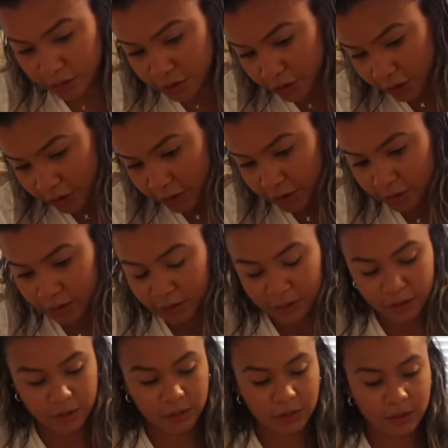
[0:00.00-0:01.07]
these are good.
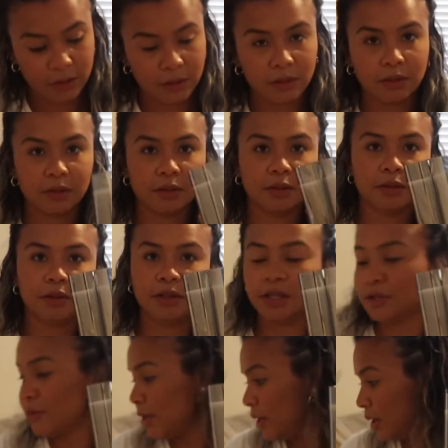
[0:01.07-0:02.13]

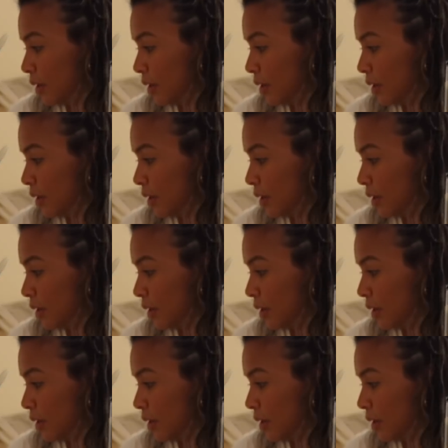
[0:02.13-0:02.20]
These right